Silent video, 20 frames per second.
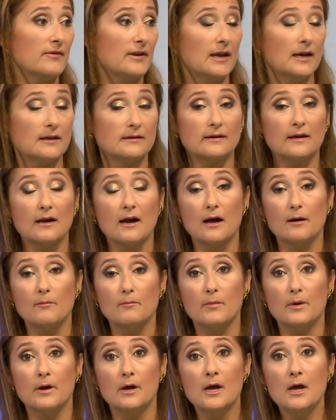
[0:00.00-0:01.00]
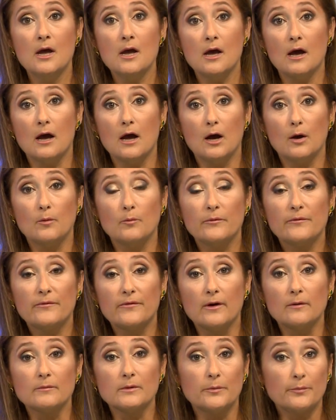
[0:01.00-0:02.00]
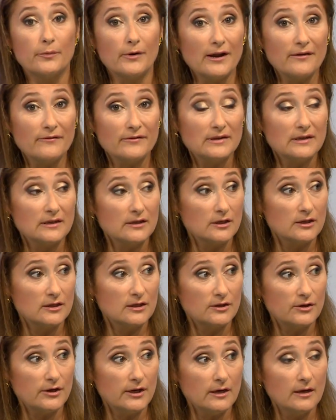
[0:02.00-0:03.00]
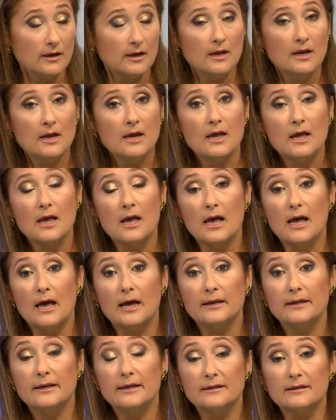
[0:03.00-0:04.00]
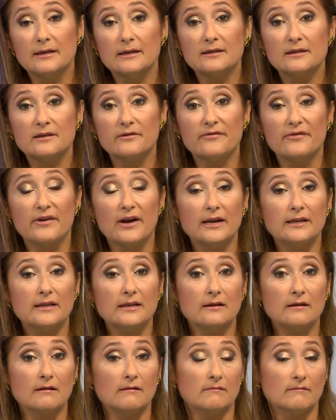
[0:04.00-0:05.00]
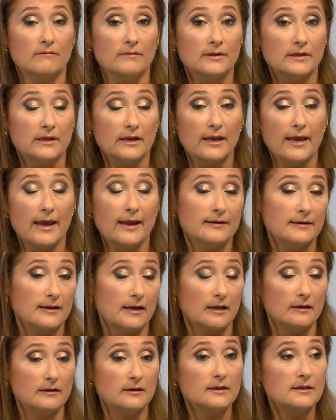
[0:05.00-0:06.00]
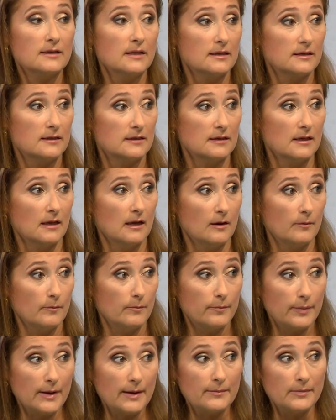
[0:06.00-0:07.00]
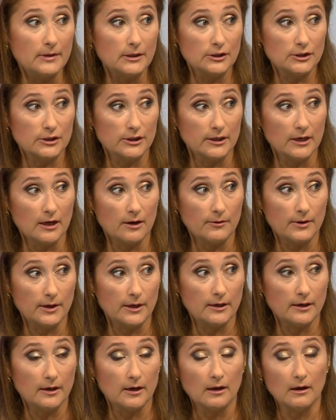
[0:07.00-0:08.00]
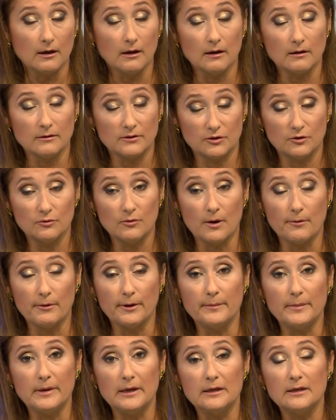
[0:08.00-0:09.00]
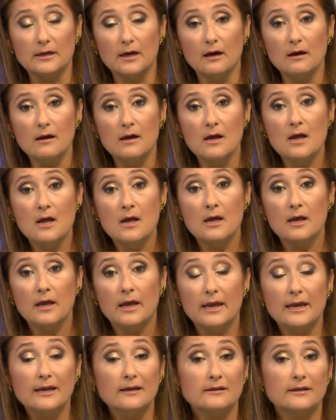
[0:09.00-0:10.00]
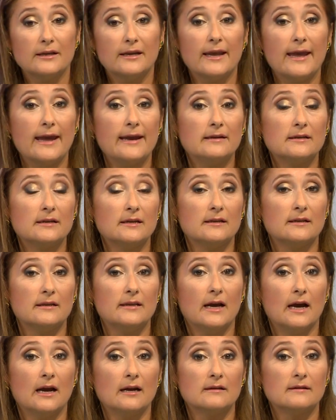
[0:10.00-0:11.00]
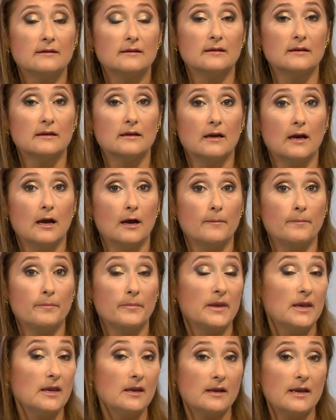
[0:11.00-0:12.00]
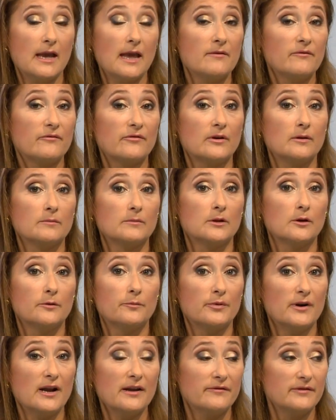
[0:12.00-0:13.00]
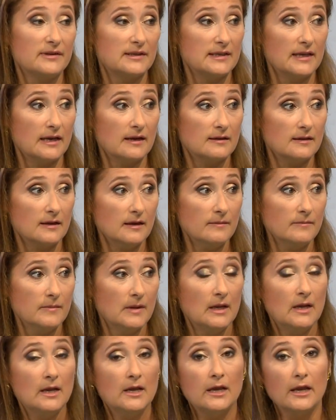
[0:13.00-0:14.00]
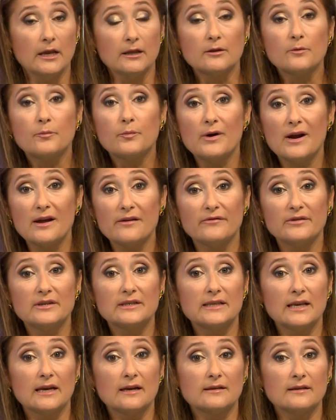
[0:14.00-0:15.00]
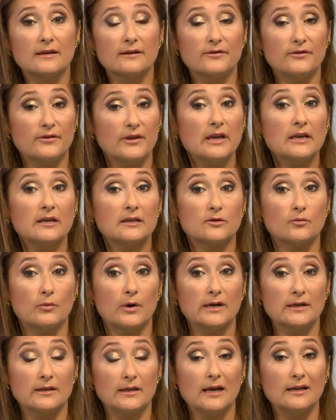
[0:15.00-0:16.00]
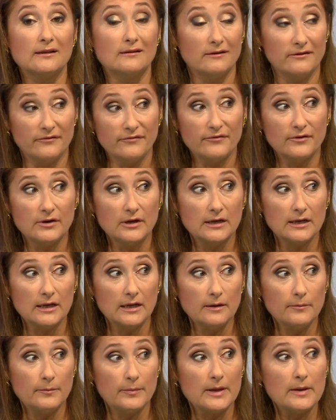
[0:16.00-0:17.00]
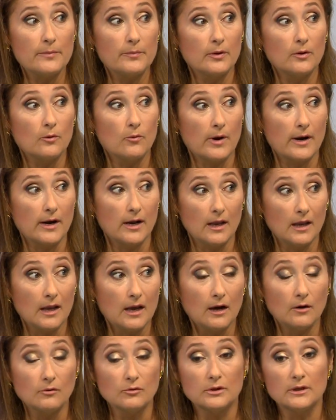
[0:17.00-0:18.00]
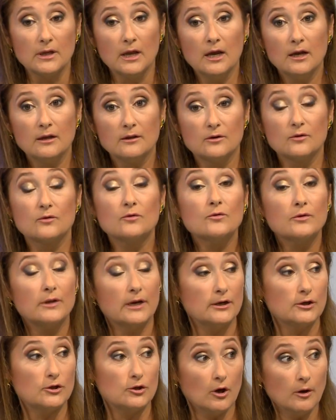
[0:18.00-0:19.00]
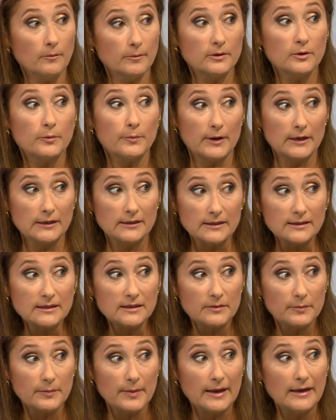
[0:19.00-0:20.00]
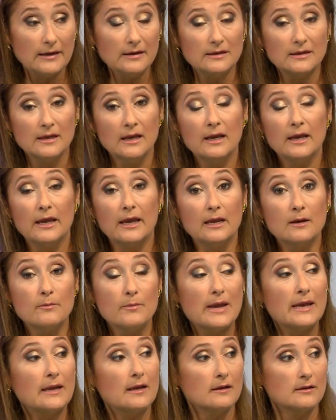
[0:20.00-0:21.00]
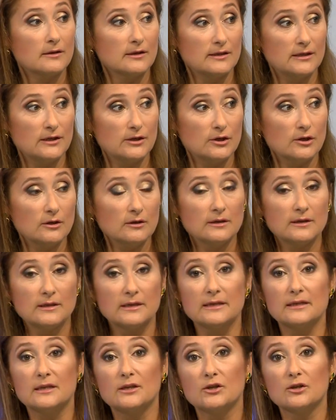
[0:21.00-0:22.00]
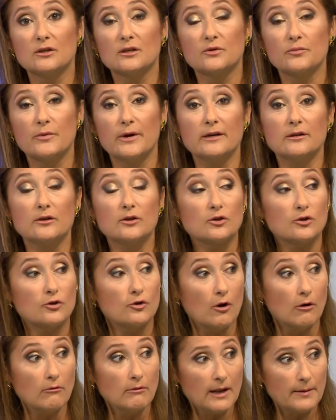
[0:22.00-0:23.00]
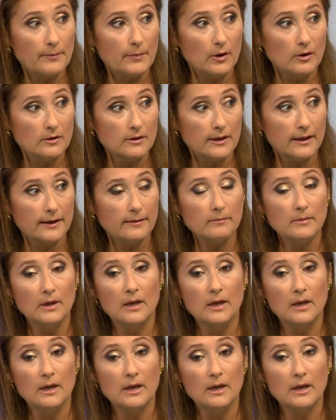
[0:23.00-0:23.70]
He had come from the private industry. And he testified indicating, and this is published in through our media, he indicated that he came from the private sector. In the private sector, things were done differently. People were allowed to do their job, to participate in making decisions. Decisions weren't thrown upon them.